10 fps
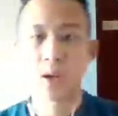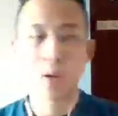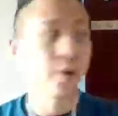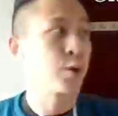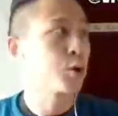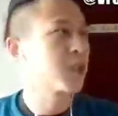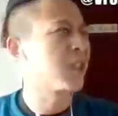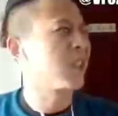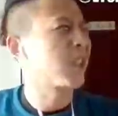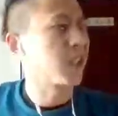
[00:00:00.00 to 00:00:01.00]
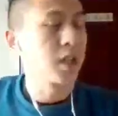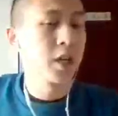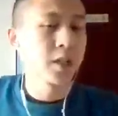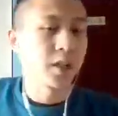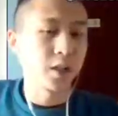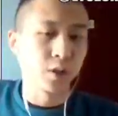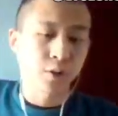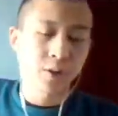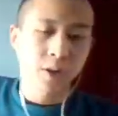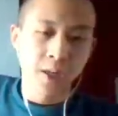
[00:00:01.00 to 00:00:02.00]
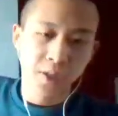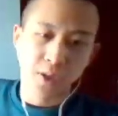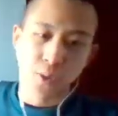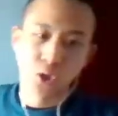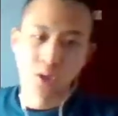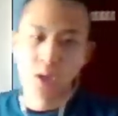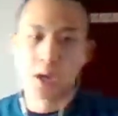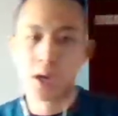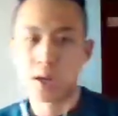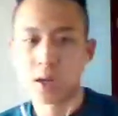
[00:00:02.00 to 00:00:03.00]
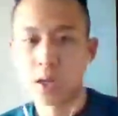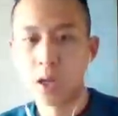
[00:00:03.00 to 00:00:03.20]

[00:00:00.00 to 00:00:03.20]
Where you just need to learn execution on